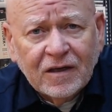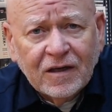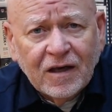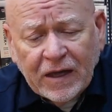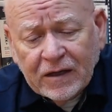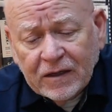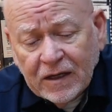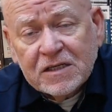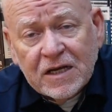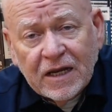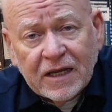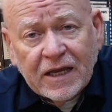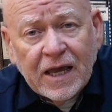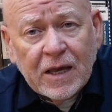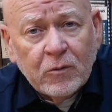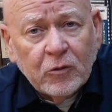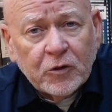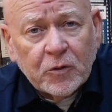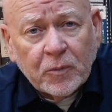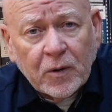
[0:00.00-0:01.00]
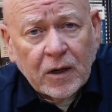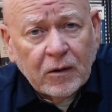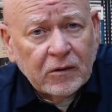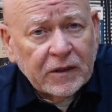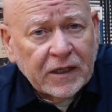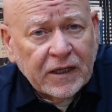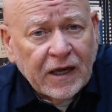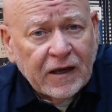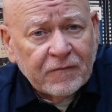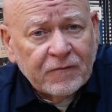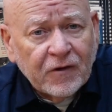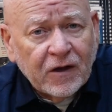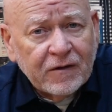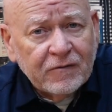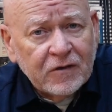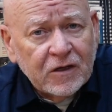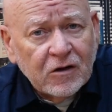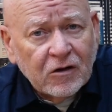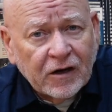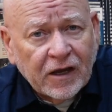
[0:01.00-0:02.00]
And they cabled it probably cat
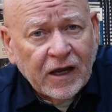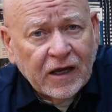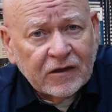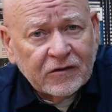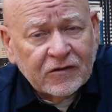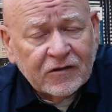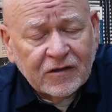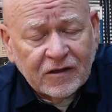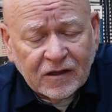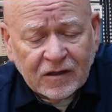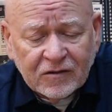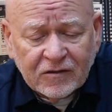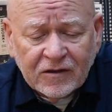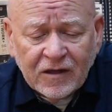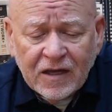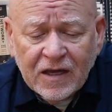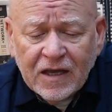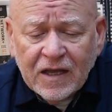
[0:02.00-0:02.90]
five e or cat six.